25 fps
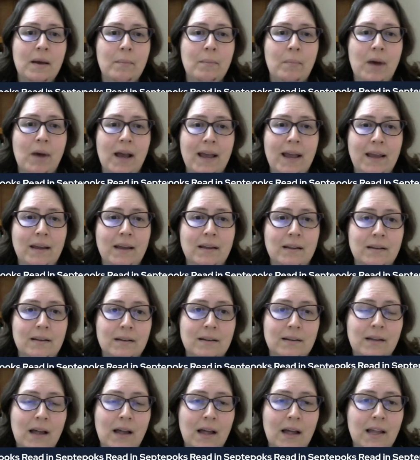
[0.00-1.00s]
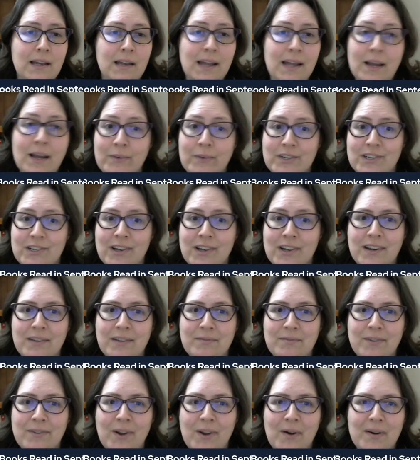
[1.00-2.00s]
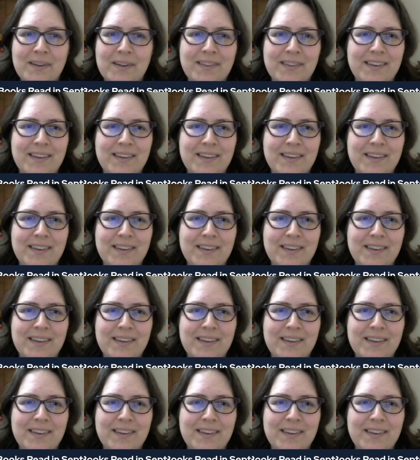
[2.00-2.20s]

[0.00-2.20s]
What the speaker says: my language learning vlog